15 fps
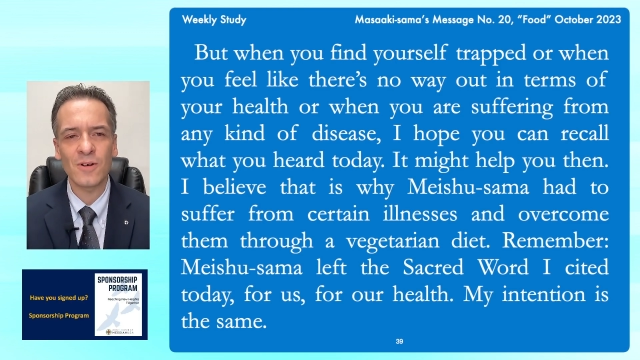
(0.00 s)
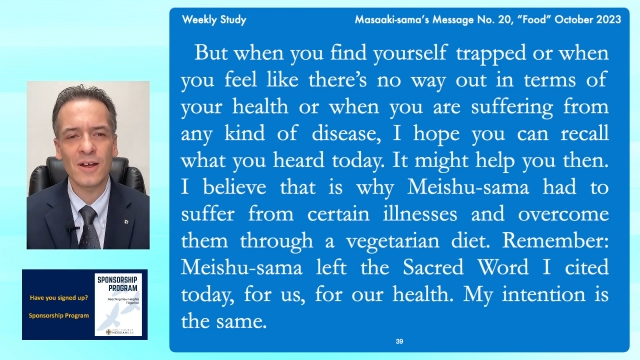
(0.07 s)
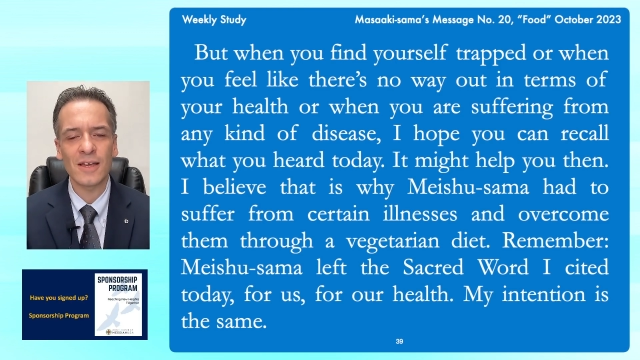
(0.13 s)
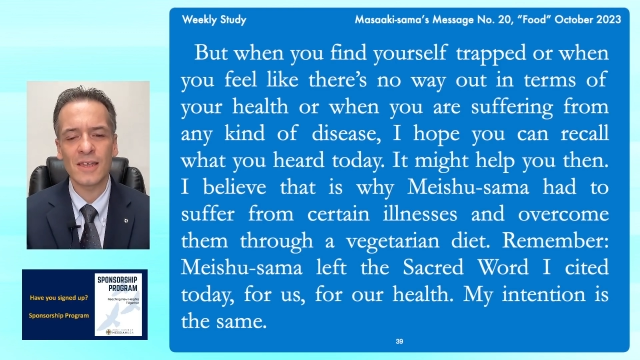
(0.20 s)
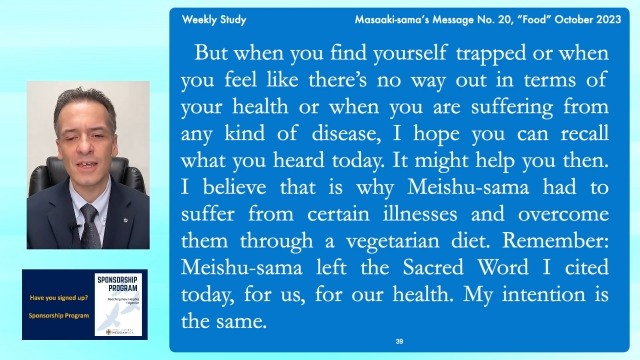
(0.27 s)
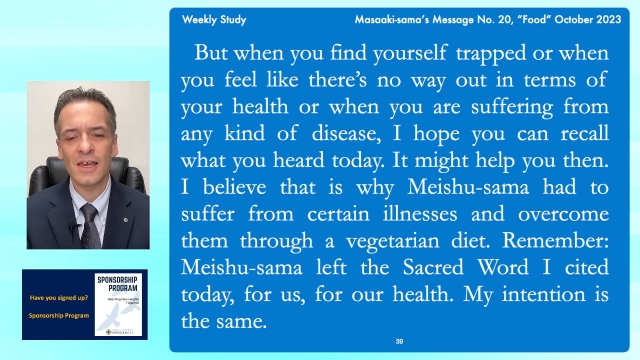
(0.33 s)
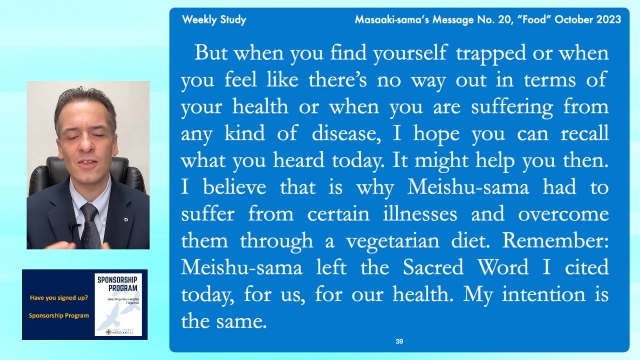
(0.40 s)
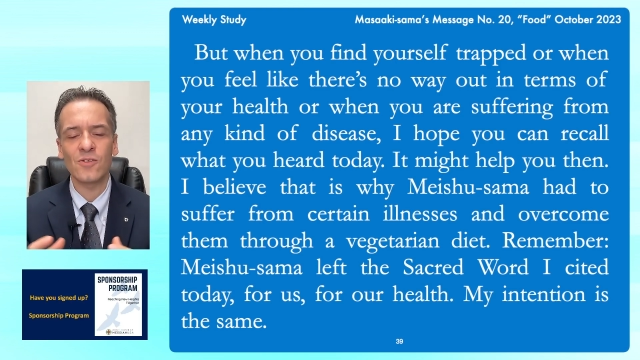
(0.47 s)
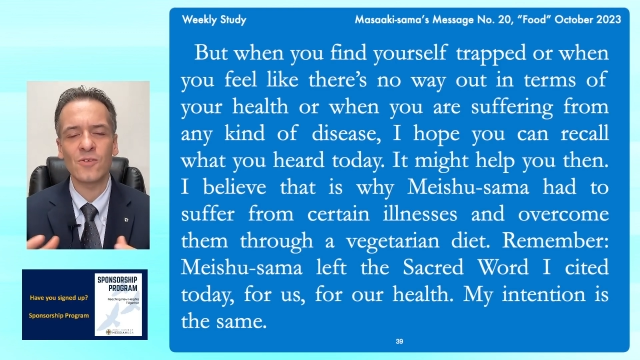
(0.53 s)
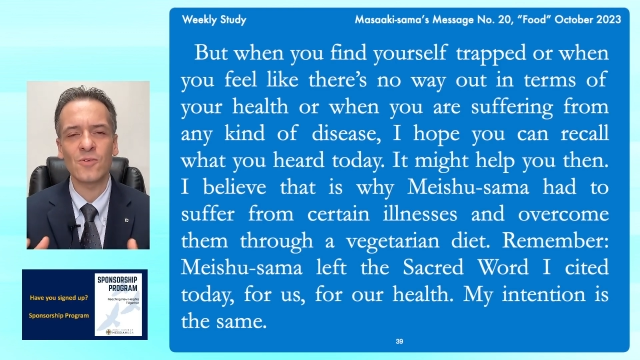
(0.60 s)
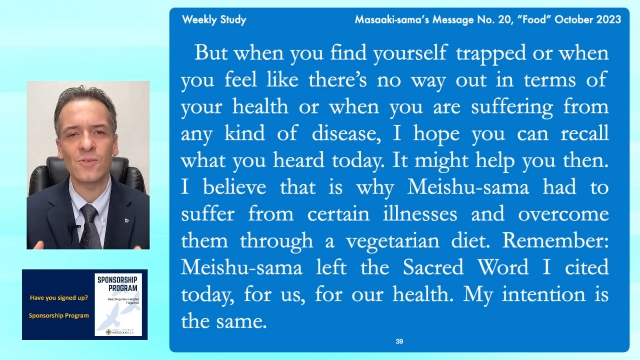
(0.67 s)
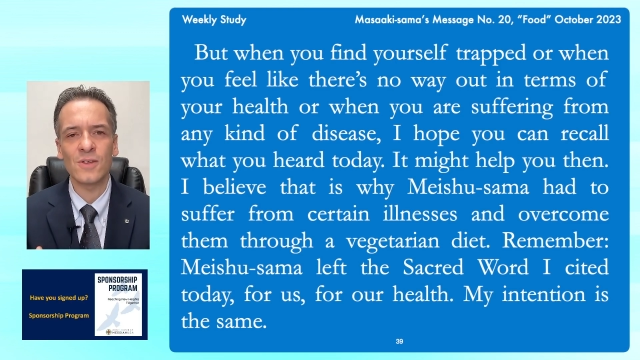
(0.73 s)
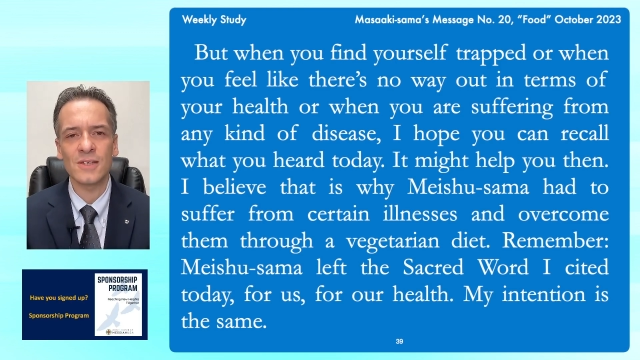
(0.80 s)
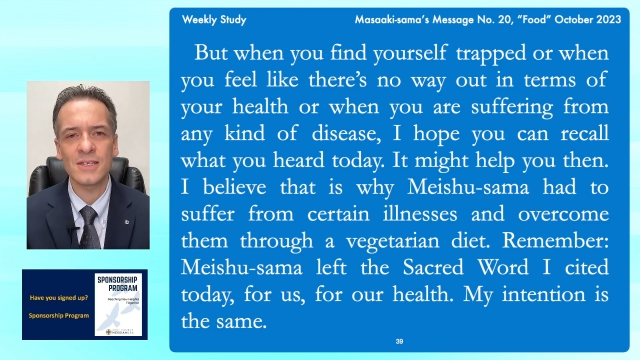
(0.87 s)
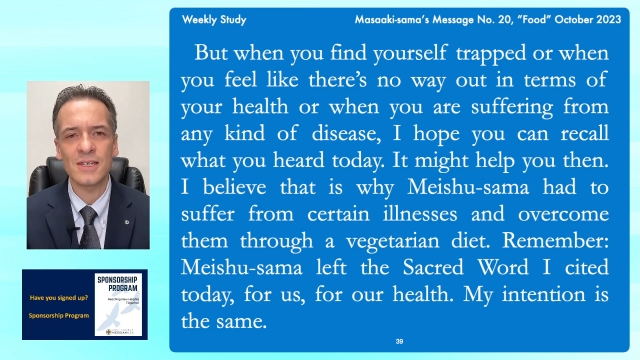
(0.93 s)
I can't do
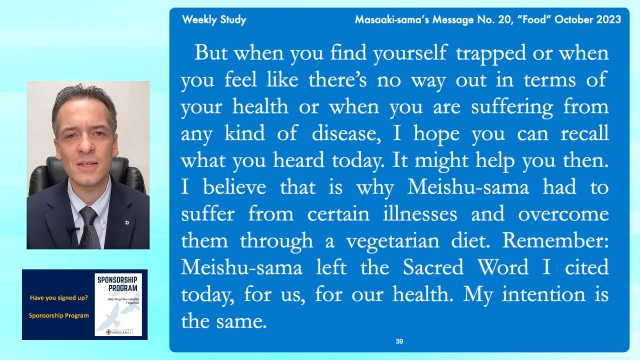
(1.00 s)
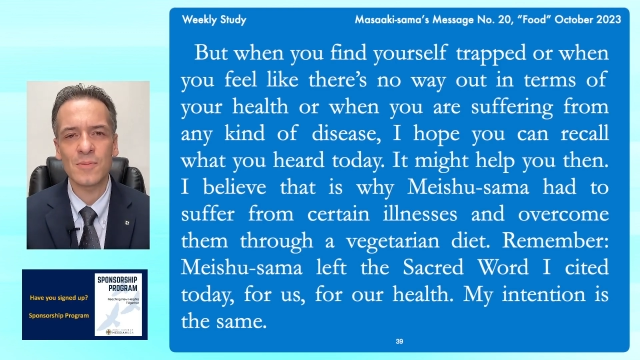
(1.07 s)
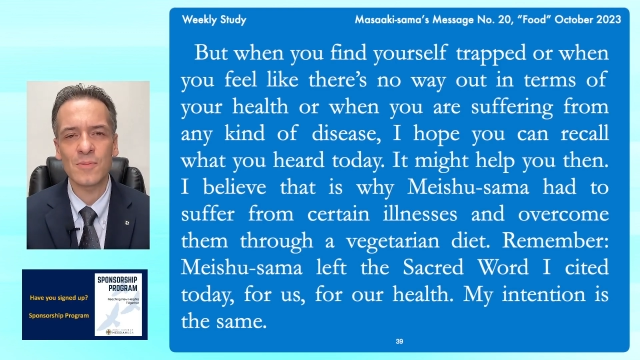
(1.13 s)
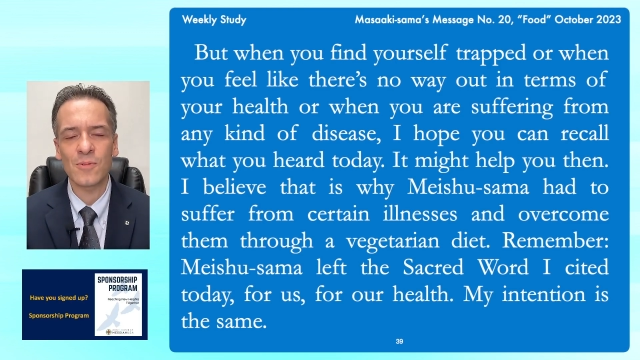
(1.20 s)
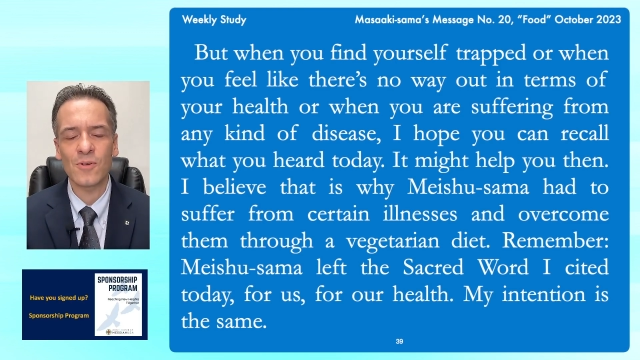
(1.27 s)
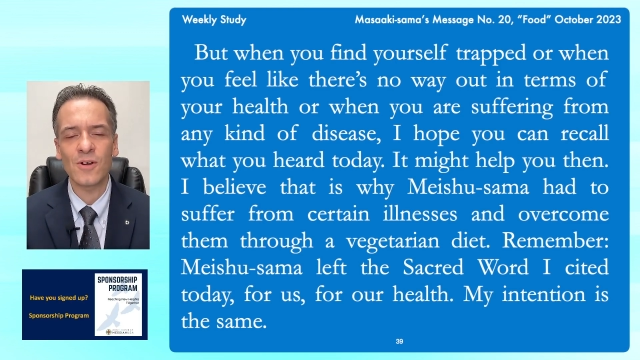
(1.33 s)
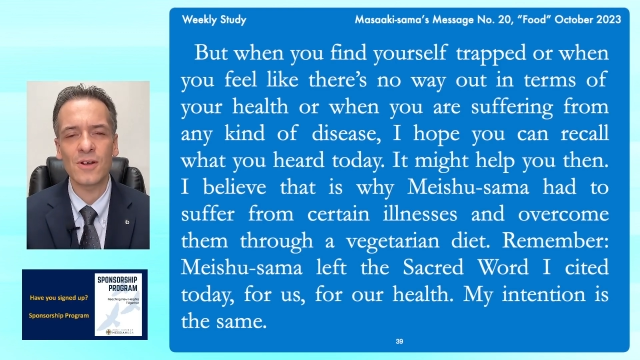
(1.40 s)
this anymore.